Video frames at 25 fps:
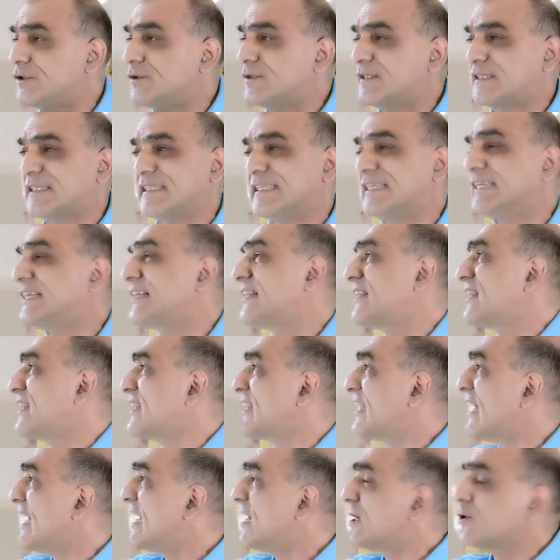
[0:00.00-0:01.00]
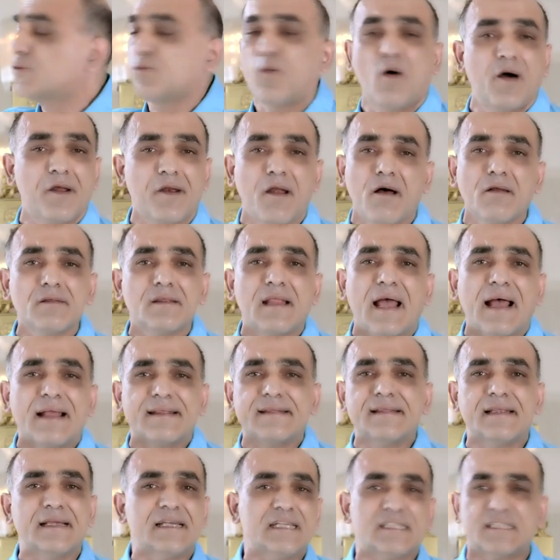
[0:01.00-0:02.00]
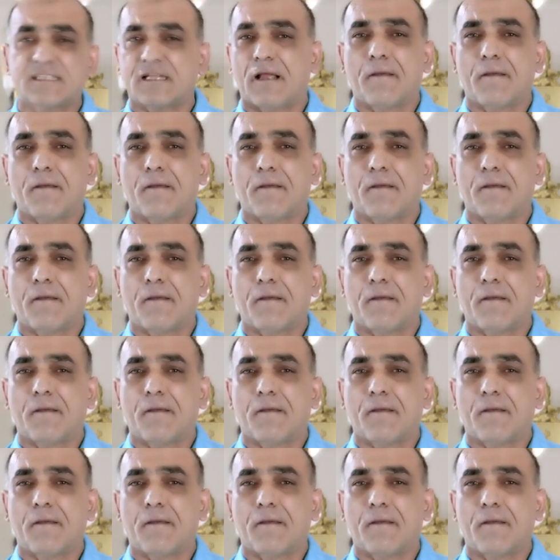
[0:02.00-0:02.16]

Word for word: you see, third one on that list,